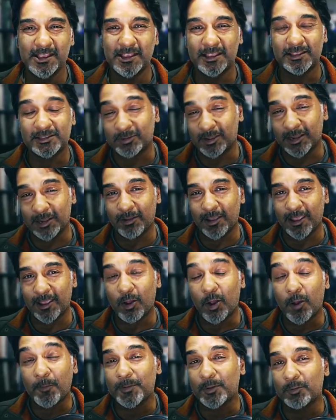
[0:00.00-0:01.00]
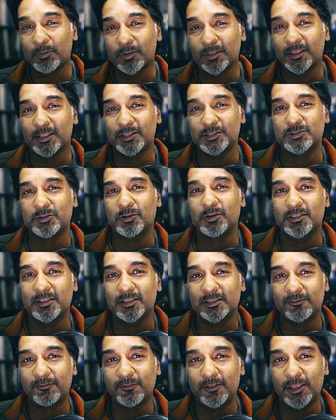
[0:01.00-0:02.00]
so anyway, I hope you really enjoyed
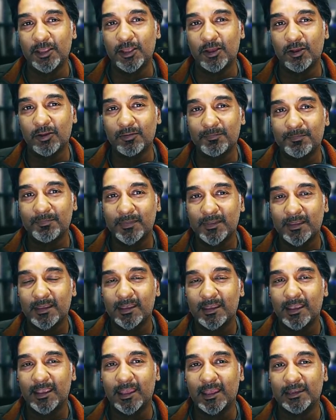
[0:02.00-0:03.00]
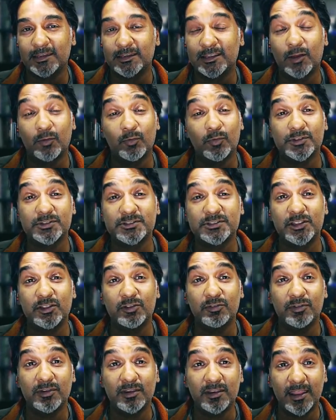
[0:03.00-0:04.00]
this video and uh, we'll see
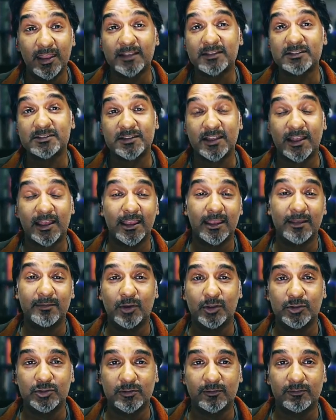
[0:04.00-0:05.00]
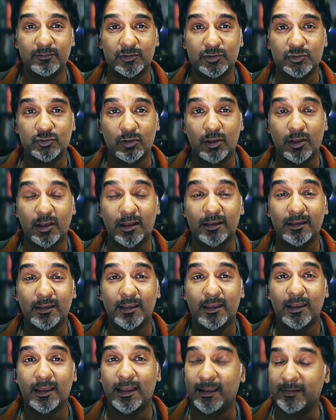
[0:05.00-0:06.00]
you next time on Driven to Draw.
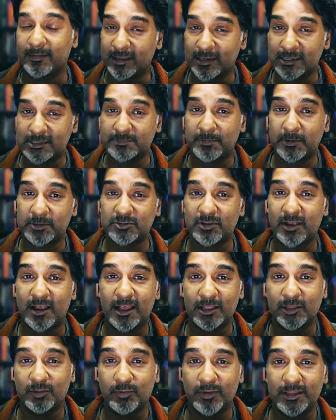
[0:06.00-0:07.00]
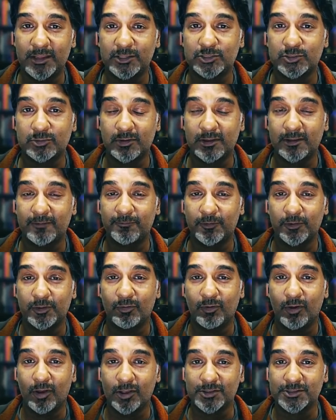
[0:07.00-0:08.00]
I got a special Halloween treat for you
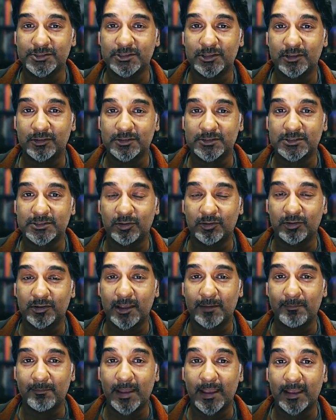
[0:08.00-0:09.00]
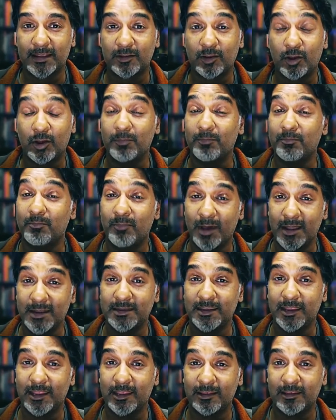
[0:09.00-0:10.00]
also, so come back on
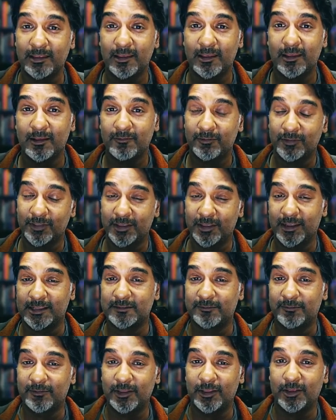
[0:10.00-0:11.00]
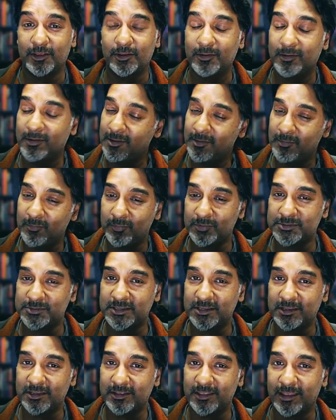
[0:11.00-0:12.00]
Monday for the next video. We'll
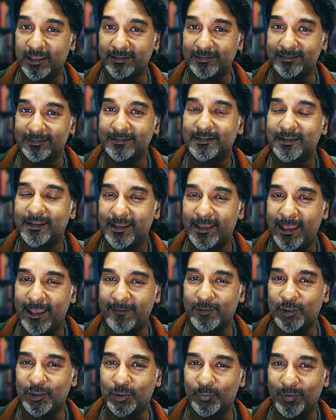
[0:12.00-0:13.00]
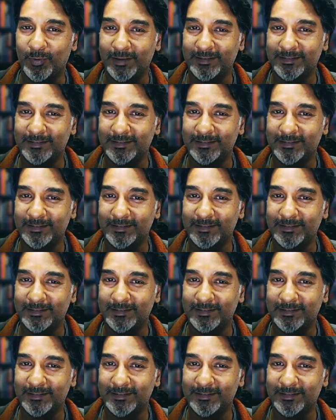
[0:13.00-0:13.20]
see you then. Have a good one.